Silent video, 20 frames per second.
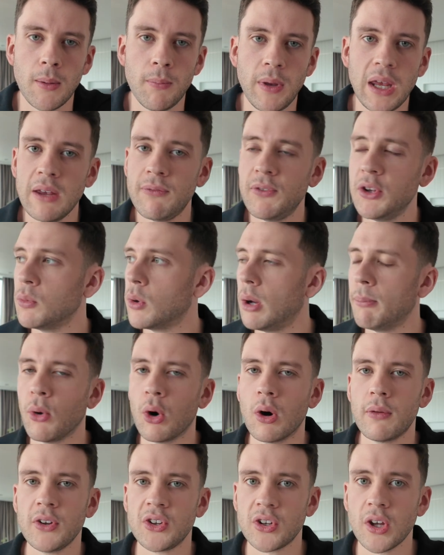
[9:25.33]
if you were more
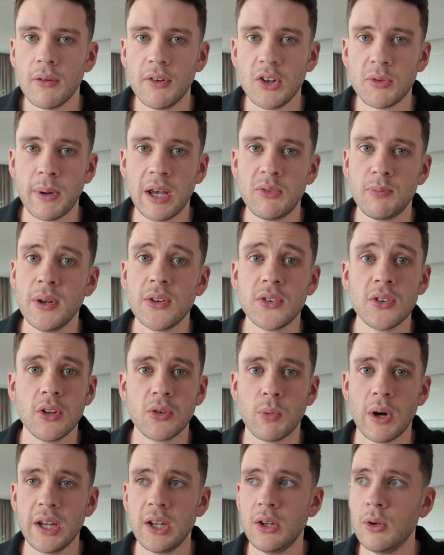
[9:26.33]
of a service-based business
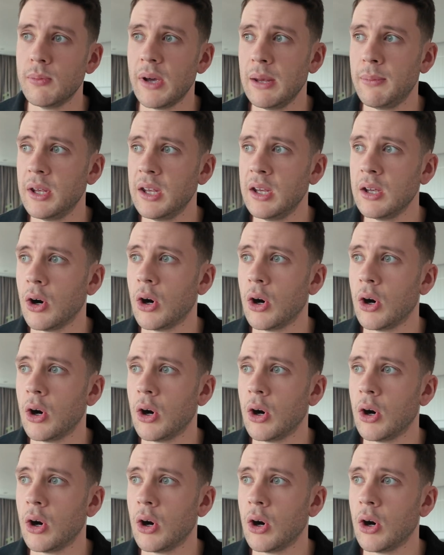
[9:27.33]
where you maybe